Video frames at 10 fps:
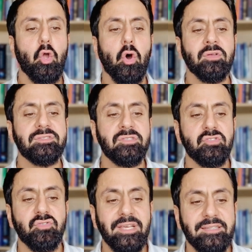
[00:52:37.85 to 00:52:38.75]

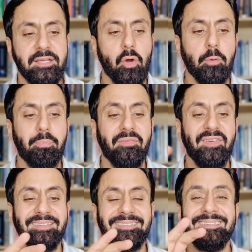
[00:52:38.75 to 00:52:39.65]
concentrating on
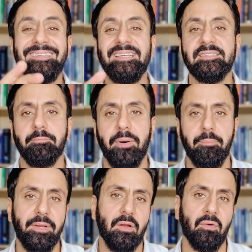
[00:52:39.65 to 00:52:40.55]
perfecting deeds in
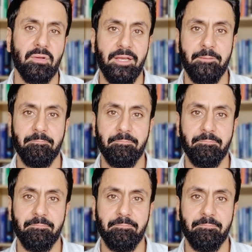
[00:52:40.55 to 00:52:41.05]
public only.